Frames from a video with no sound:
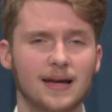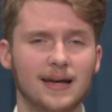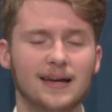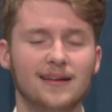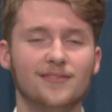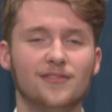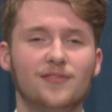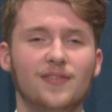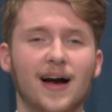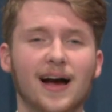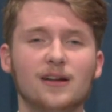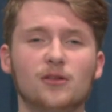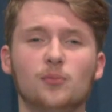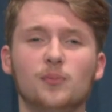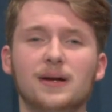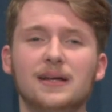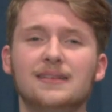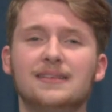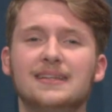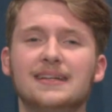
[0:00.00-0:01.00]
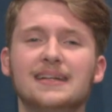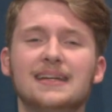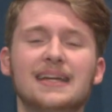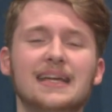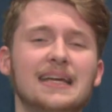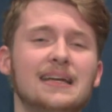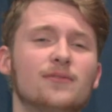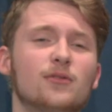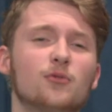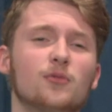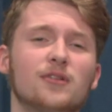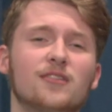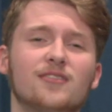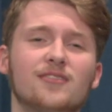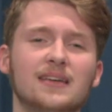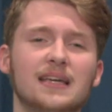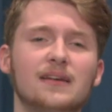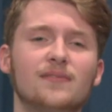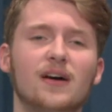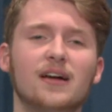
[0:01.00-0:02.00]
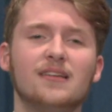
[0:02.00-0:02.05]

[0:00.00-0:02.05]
In fact, we didn't even receive